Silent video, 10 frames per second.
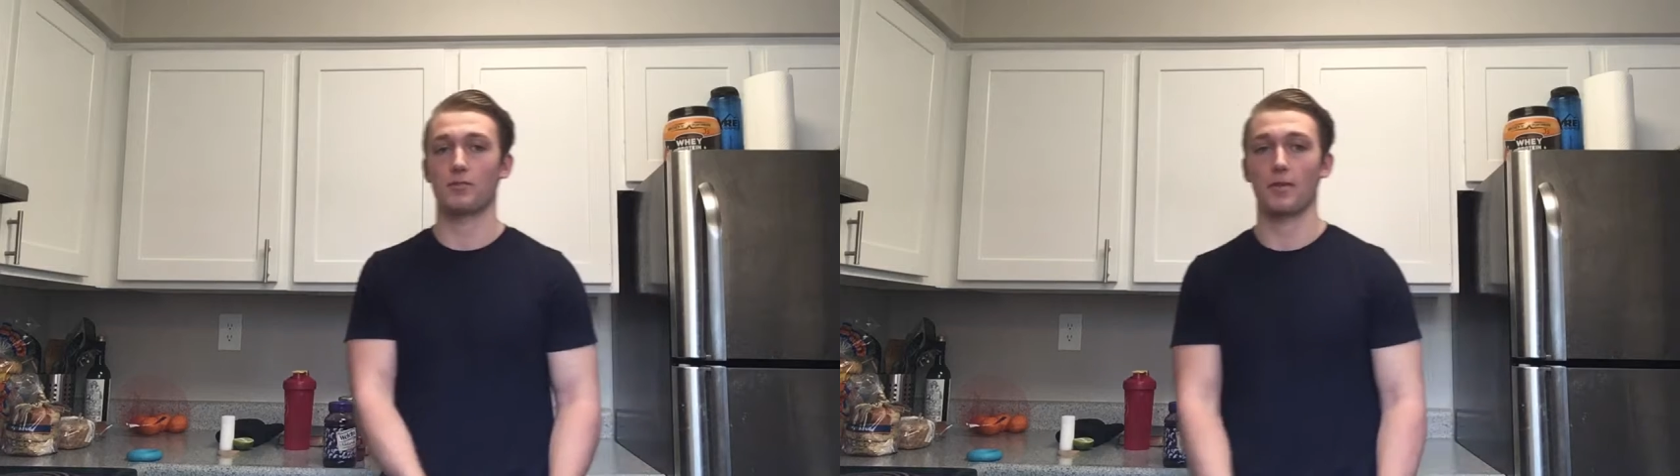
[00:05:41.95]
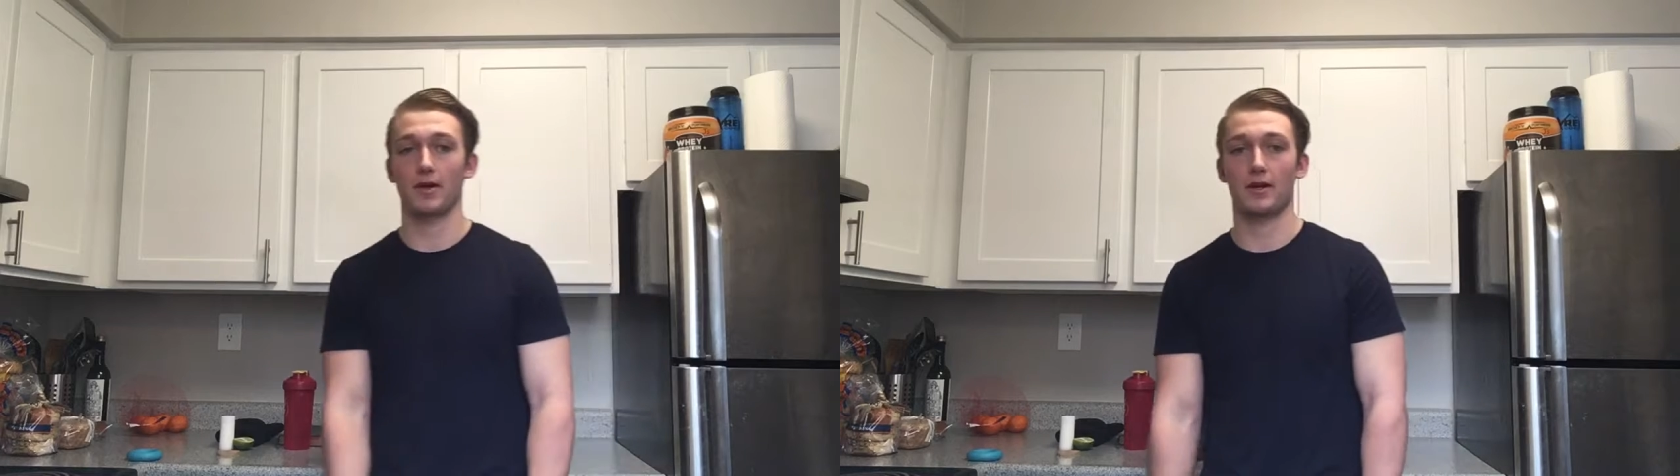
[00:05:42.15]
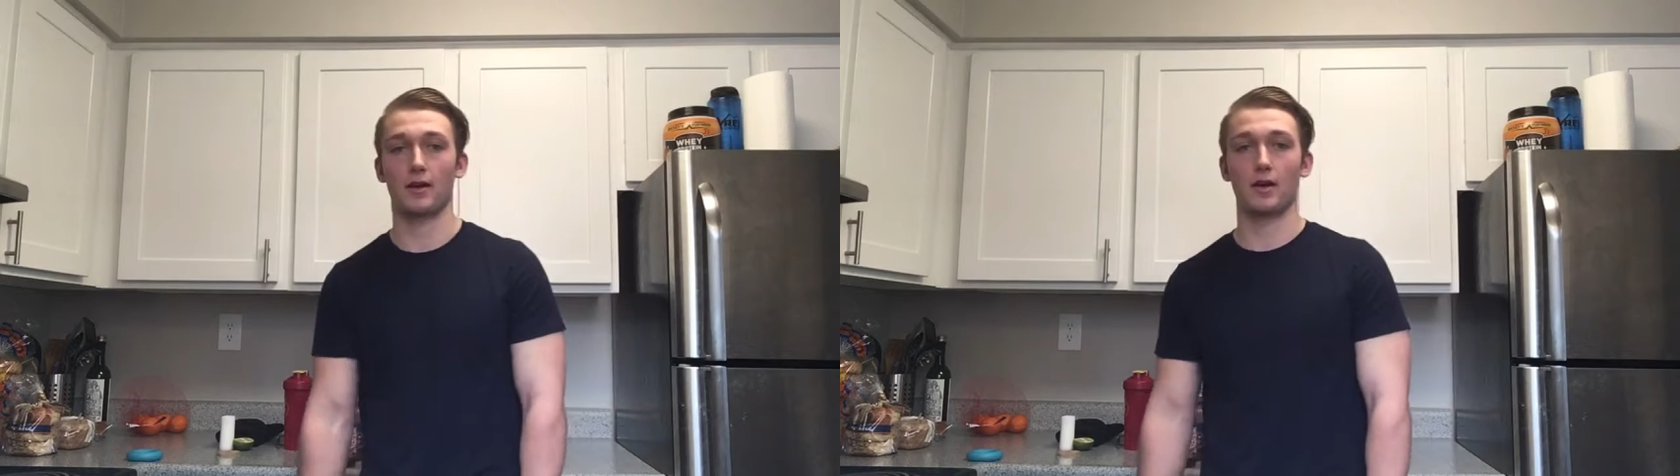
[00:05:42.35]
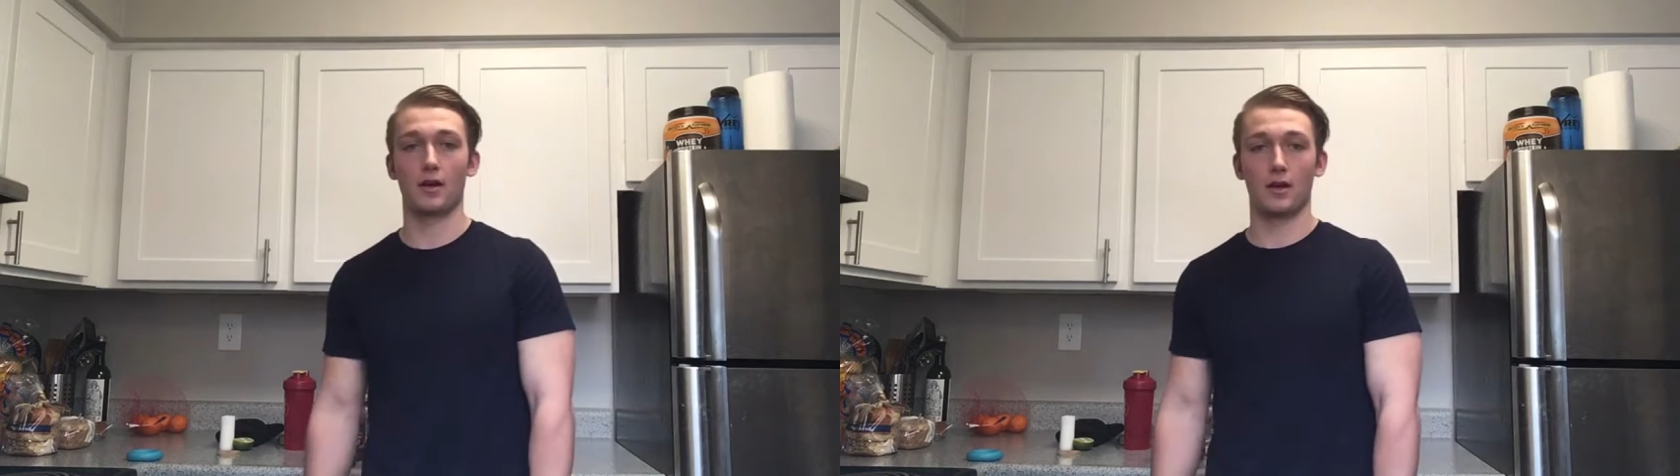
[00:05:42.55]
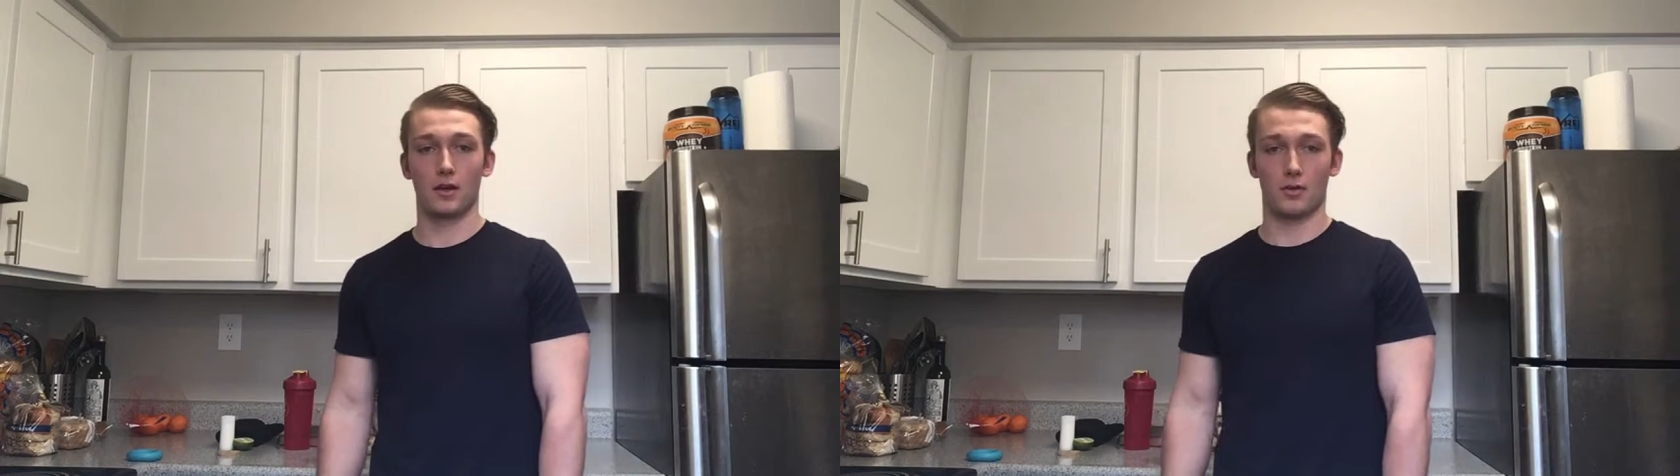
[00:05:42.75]
Remember,
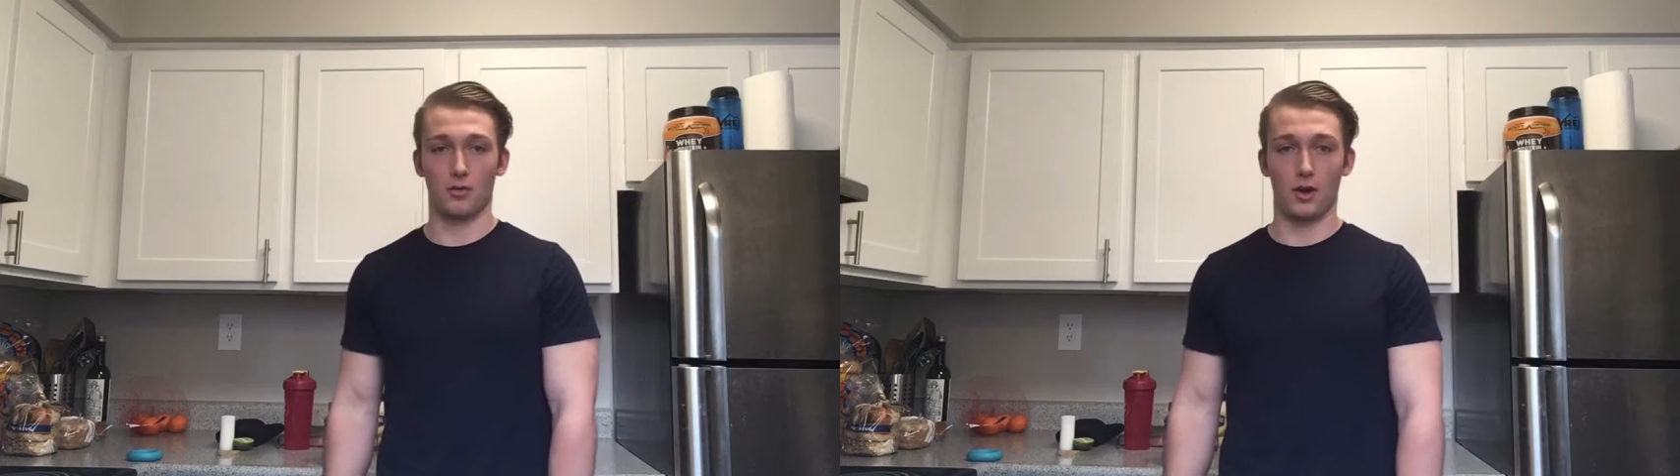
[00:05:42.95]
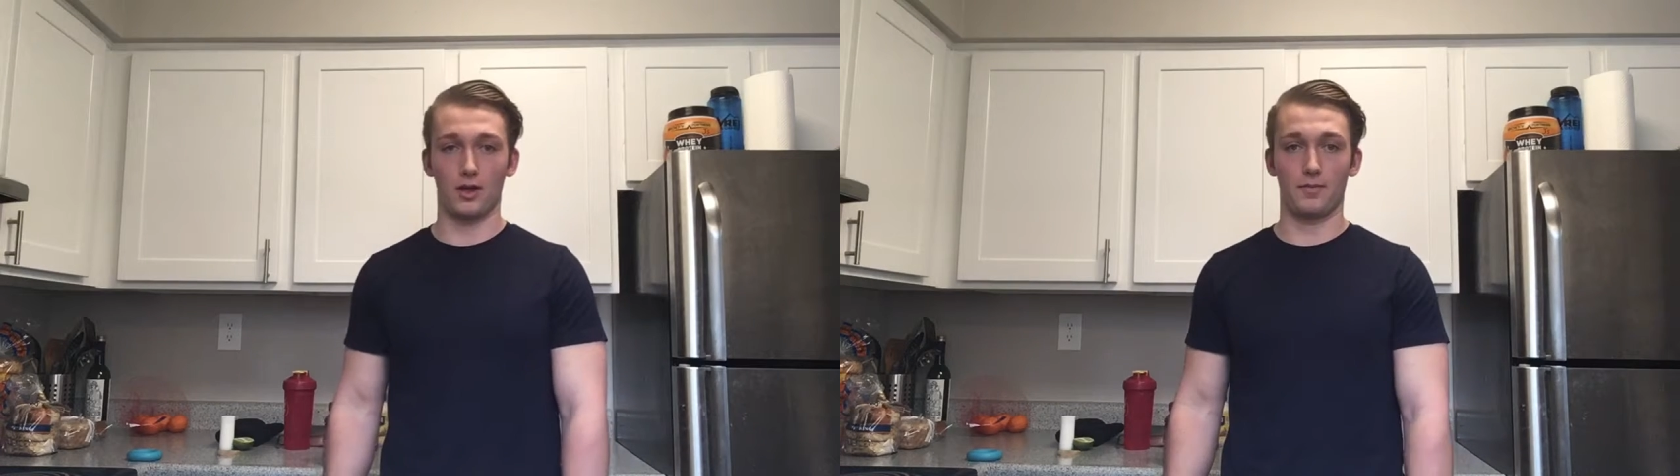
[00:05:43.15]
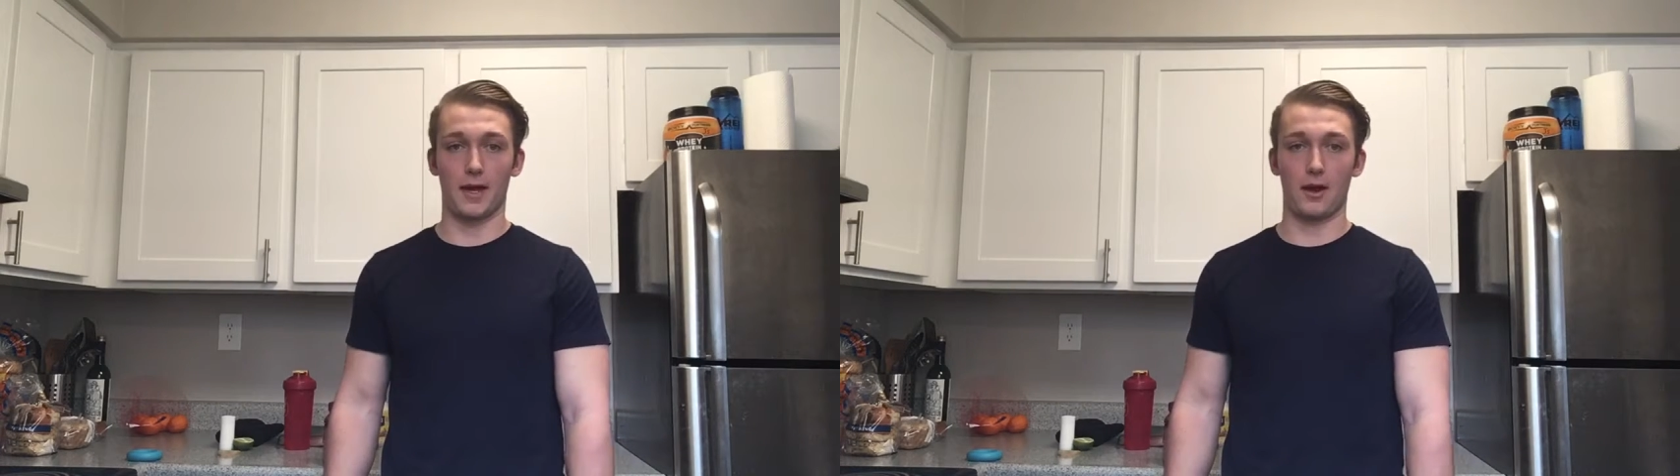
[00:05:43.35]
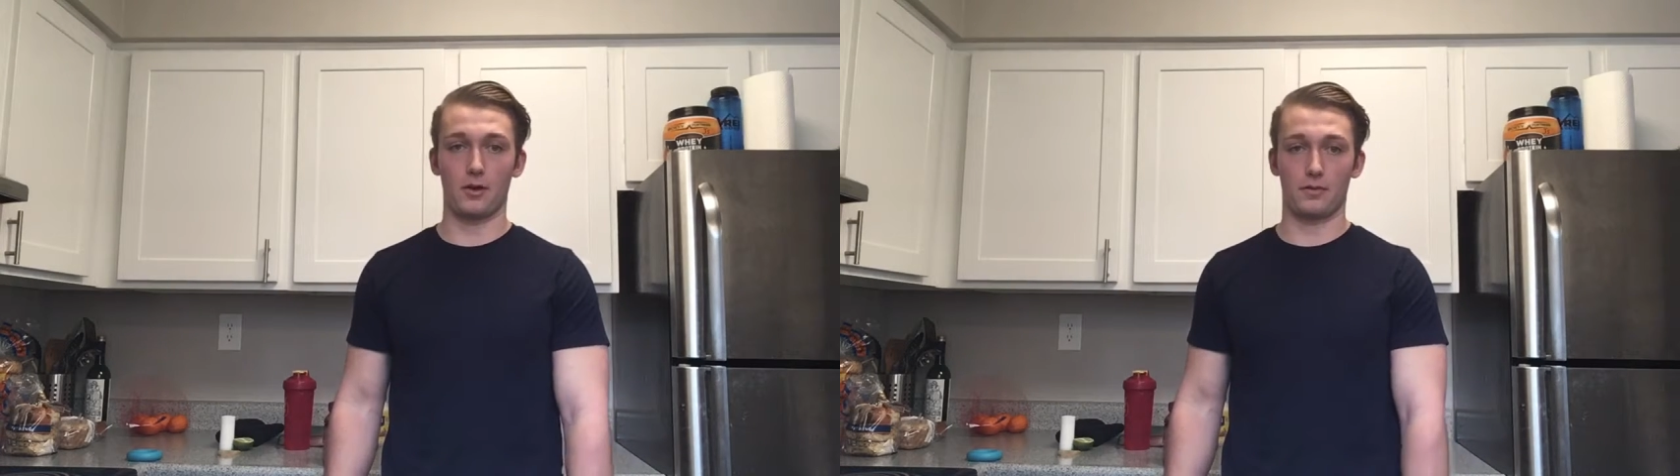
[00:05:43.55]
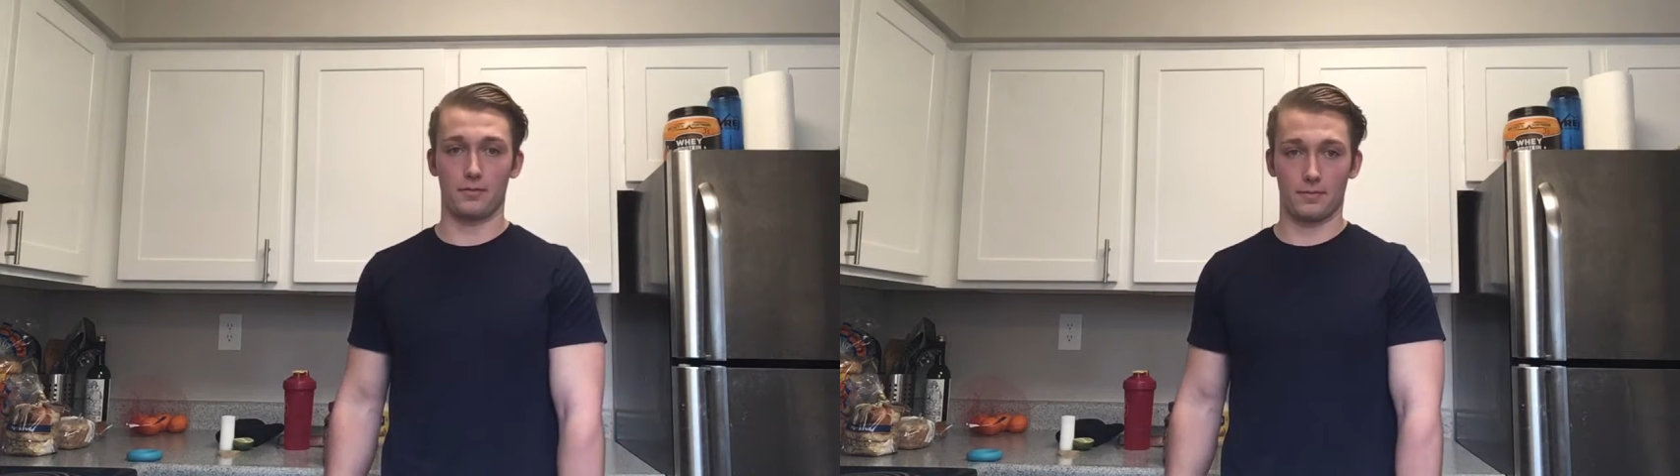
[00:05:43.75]
we're all
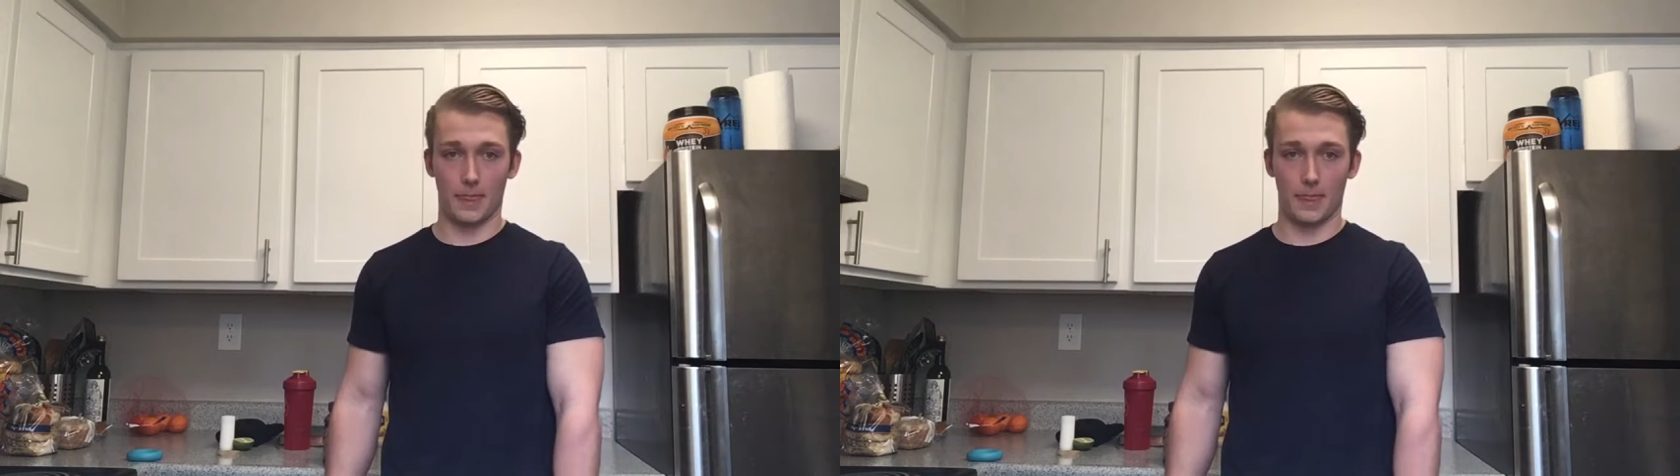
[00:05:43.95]
about